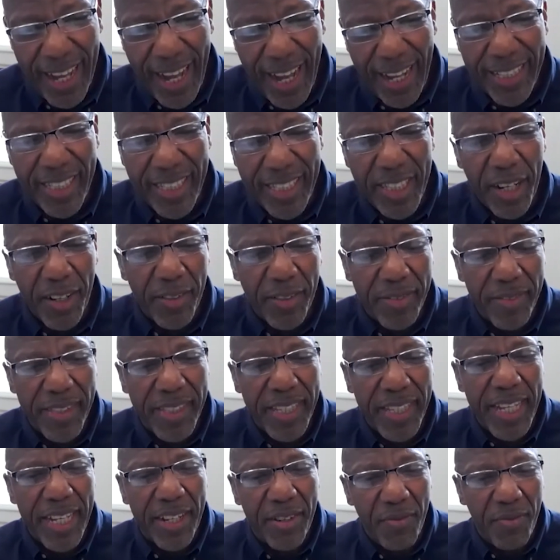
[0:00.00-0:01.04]
I don't
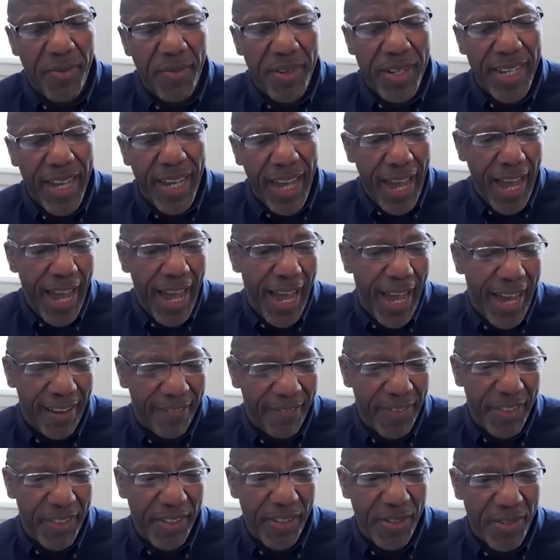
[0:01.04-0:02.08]
think we
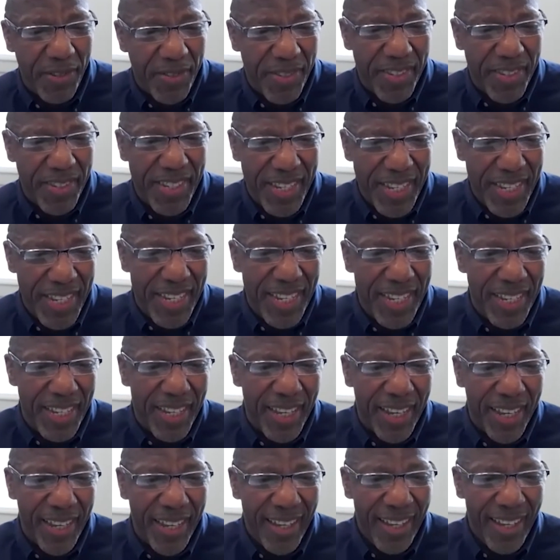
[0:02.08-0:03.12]
have to
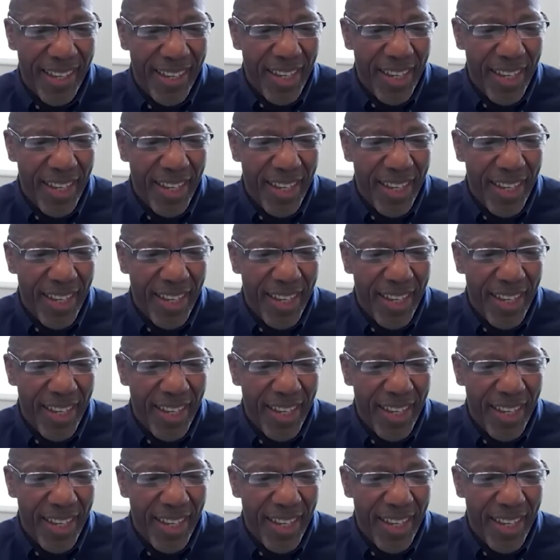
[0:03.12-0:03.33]
see